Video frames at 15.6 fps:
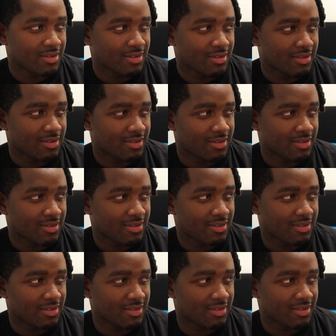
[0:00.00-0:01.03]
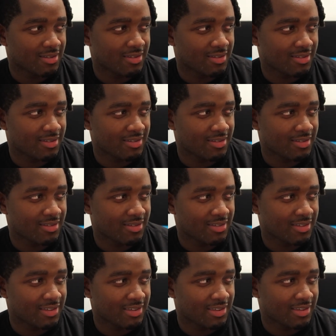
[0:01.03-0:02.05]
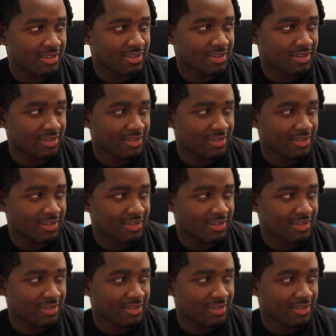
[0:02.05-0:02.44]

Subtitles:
This person isn't speaking.